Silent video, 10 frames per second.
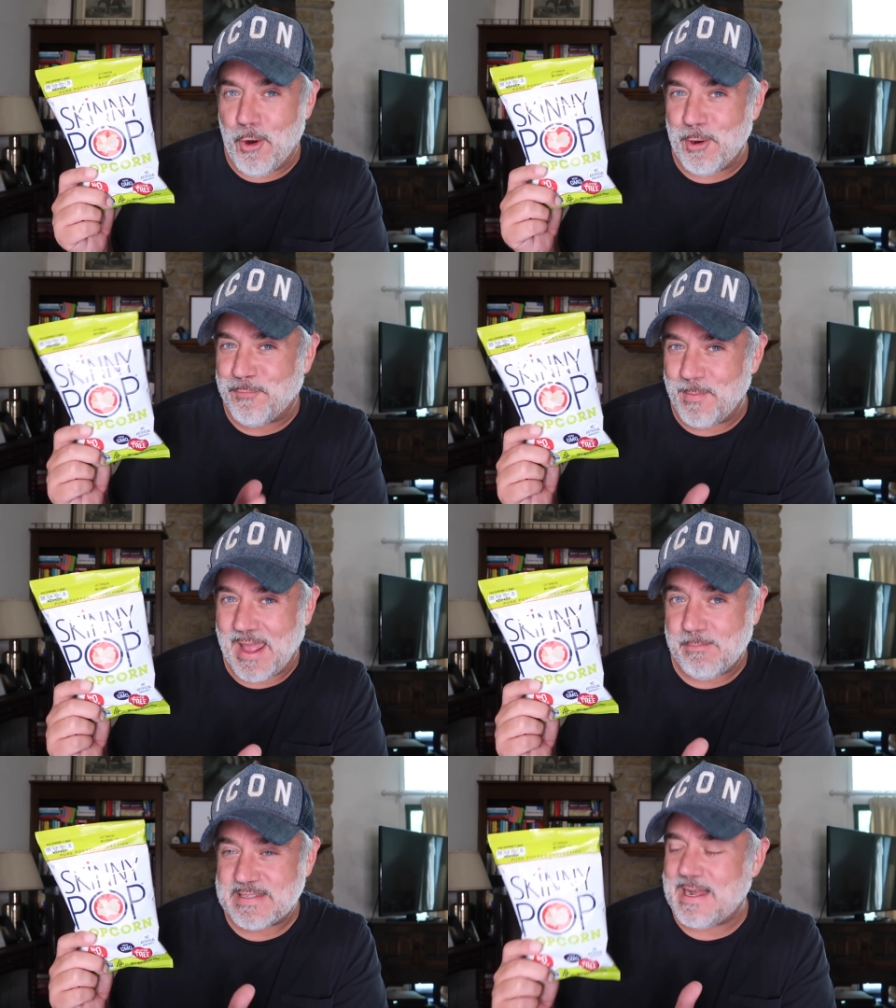order it from
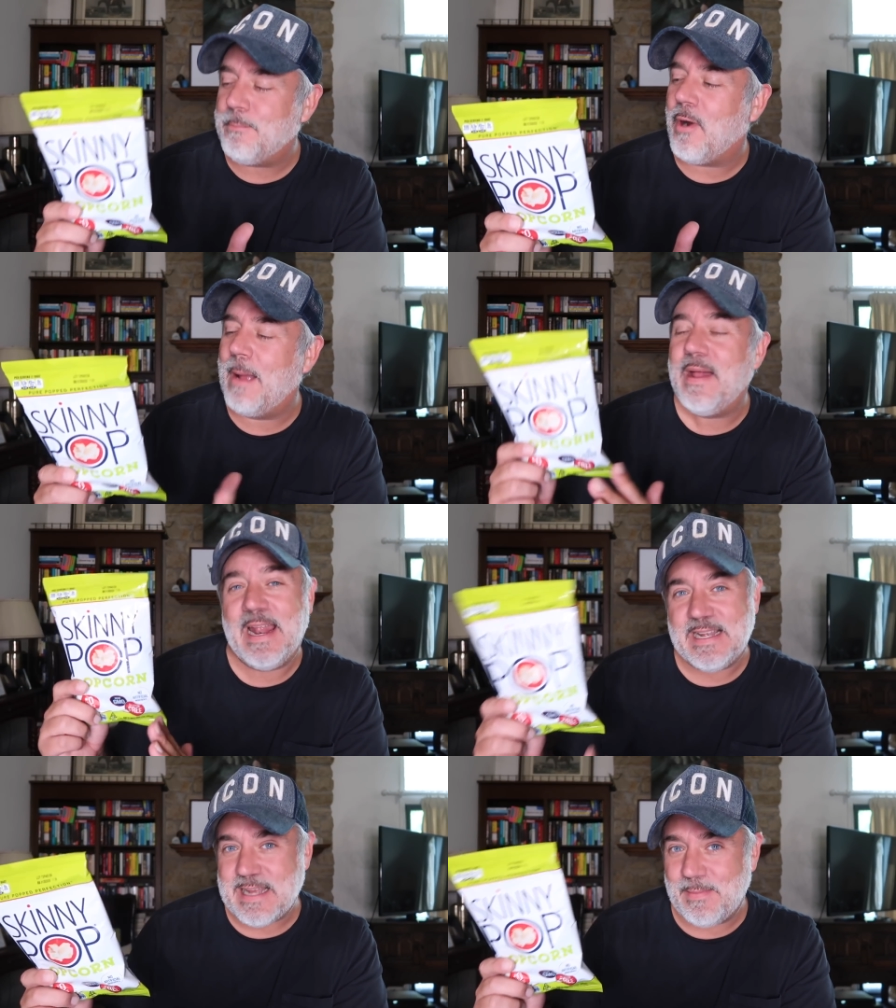Amazon Prime, but
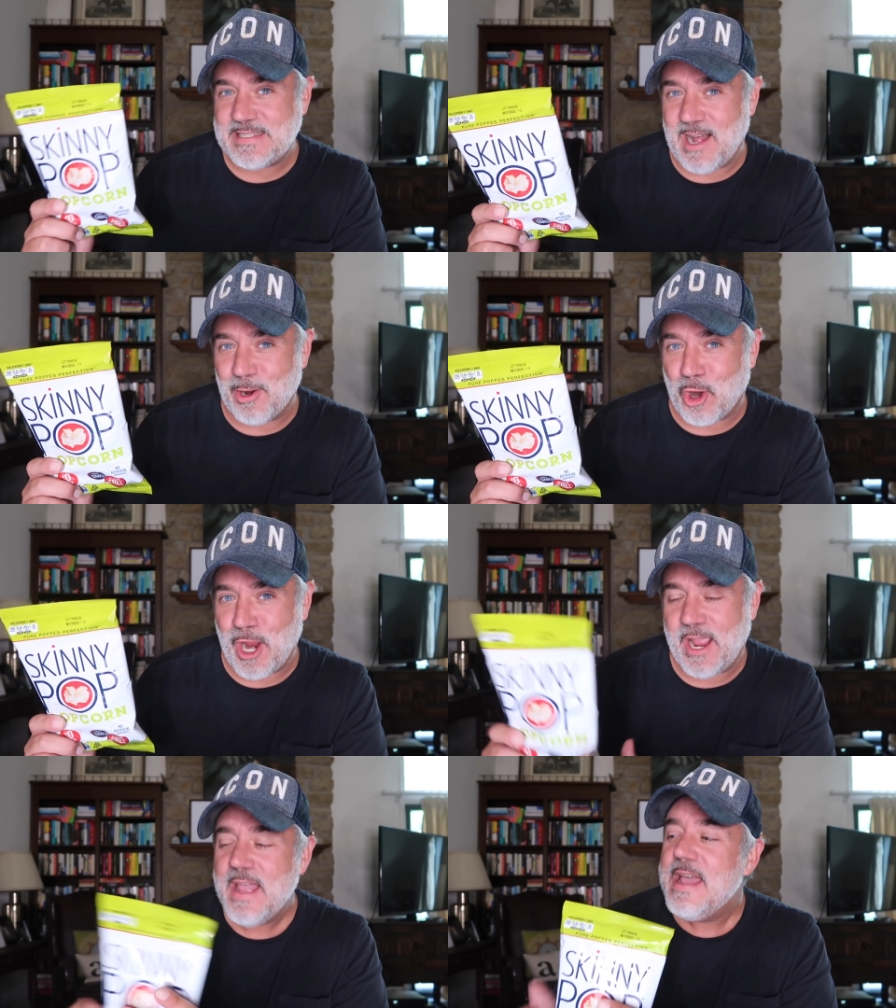anytime he's
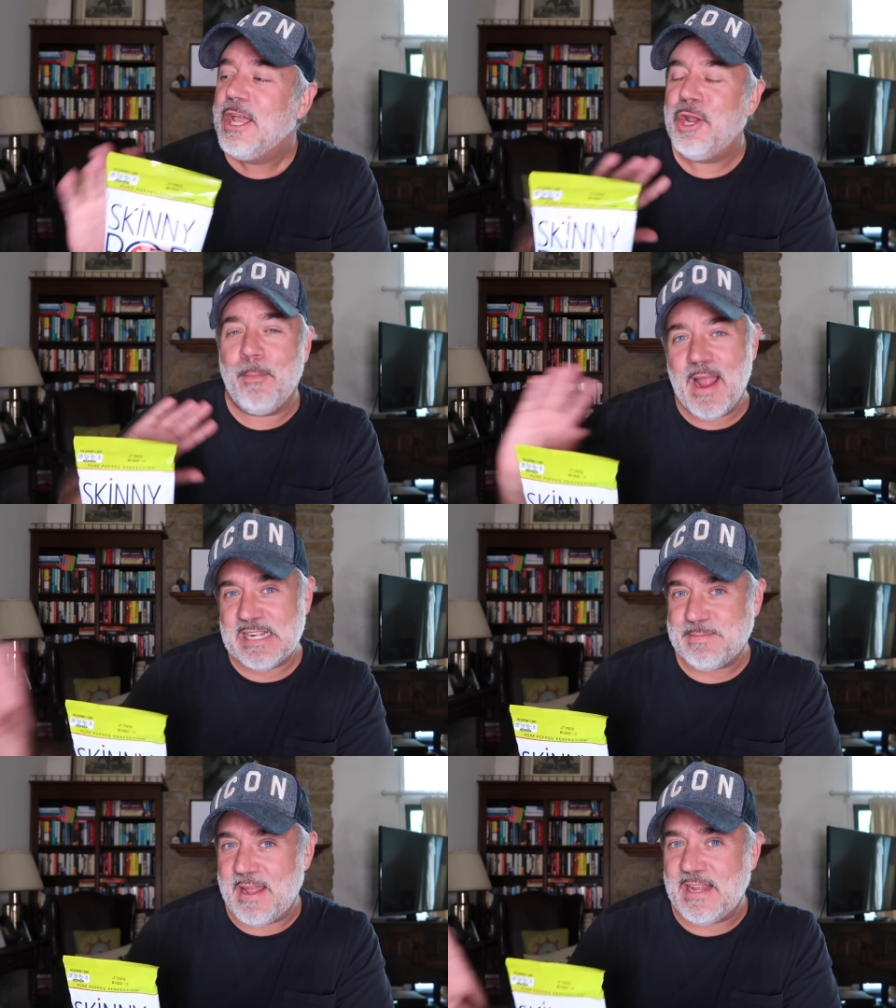hungry, you know, my
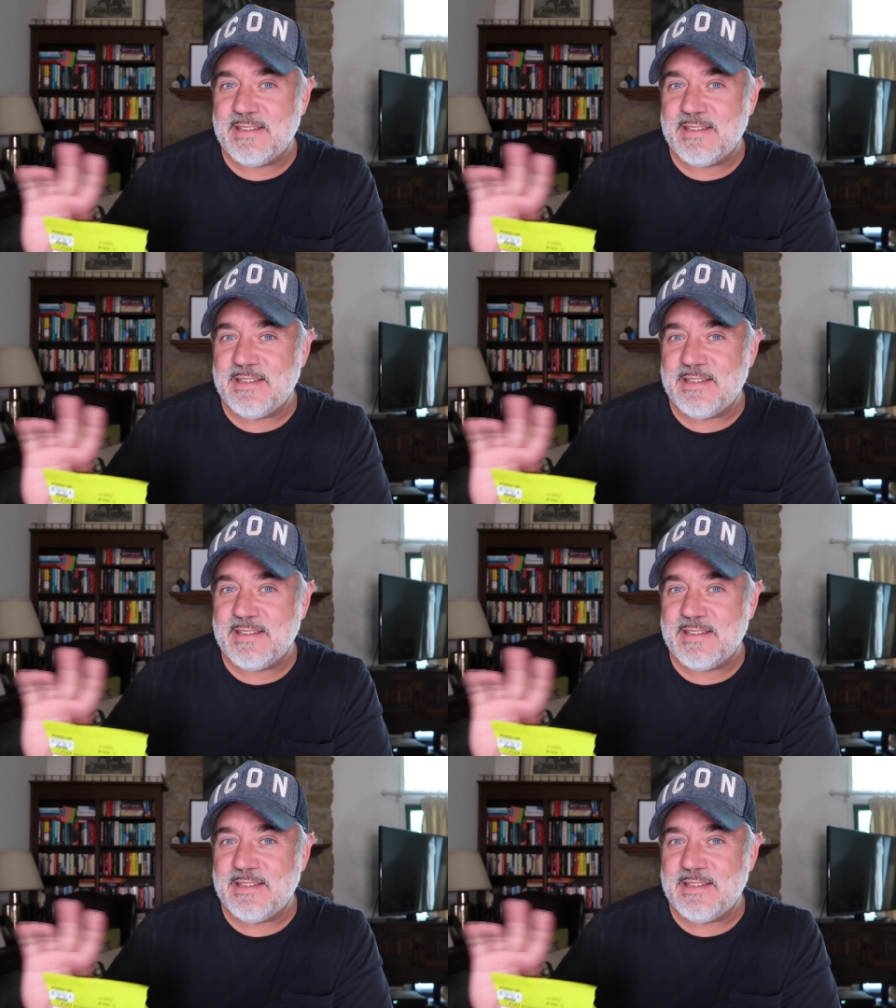husband,